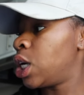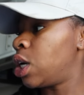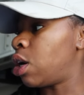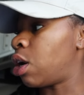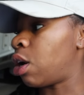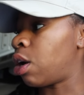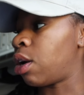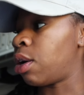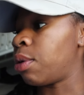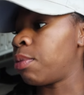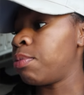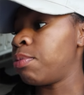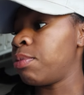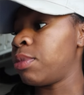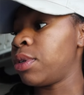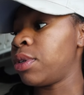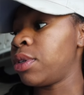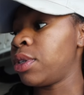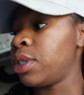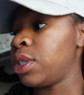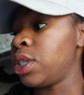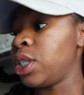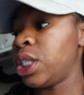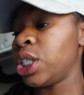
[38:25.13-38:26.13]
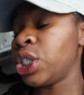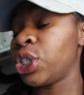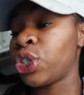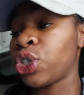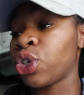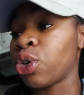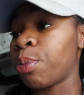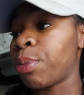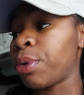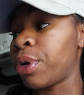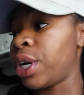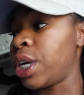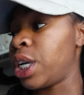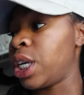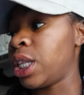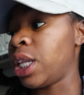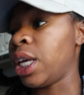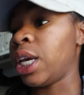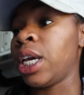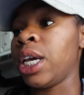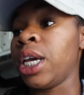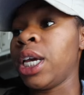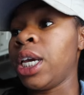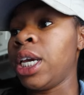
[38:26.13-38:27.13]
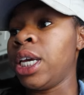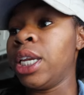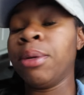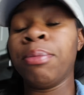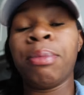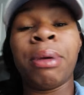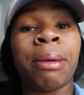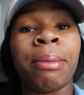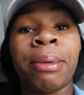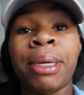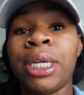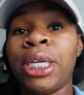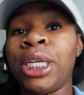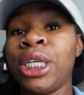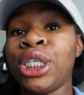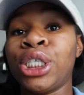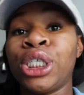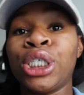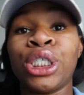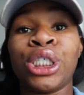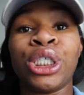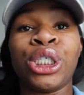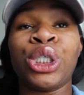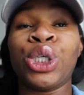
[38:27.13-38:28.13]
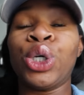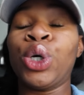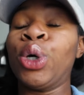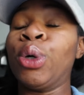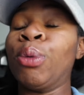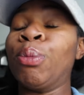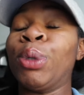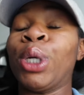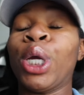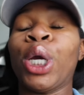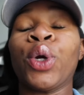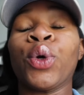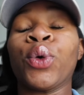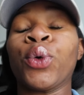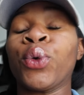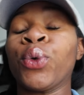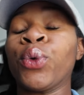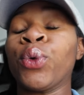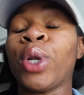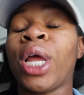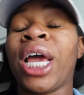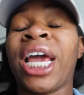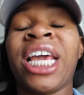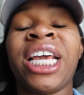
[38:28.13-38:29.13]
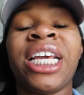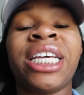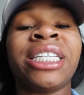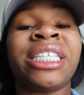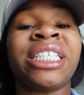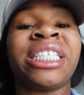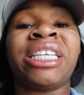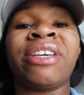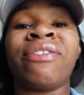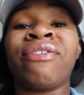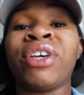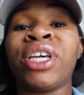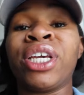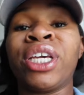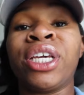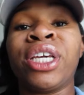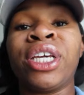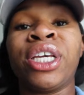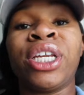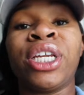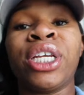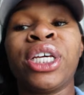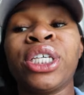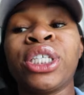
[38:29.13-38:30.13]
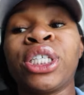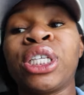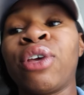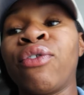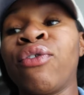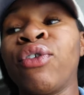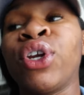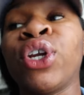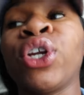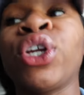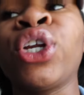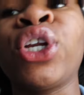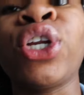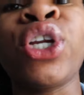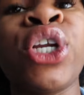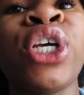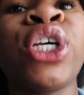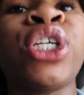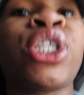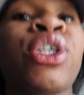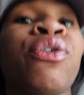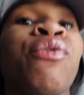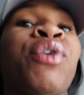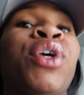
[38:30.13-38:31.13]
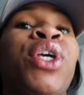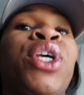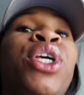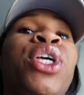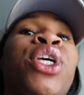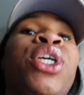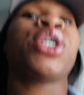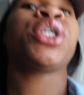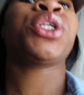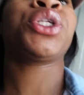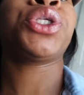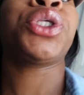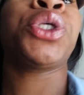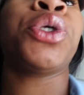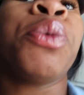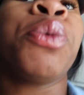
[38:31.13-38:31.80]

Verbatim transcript: Um, dish soap or anything and baby dishes is up there like it's giving it's giving it's giving it's